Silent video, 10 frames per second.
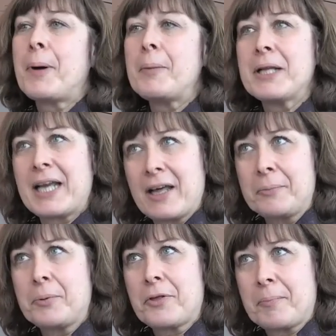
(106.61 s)
a public
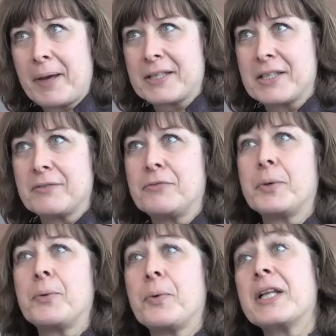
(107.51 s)
health
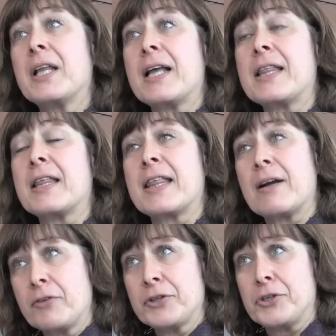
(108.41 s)
perspective, we realize that
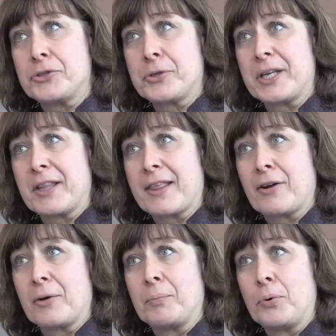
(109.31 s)
several nutrients
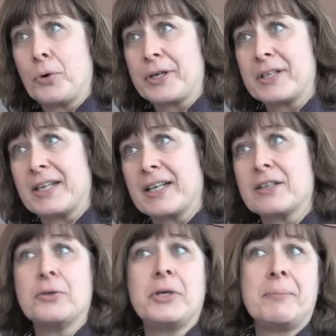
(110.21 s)
are important,
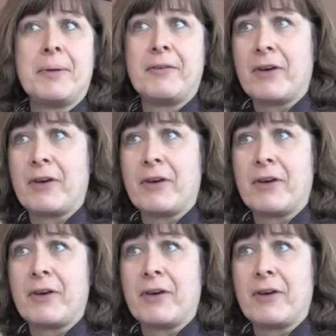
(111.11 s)
including B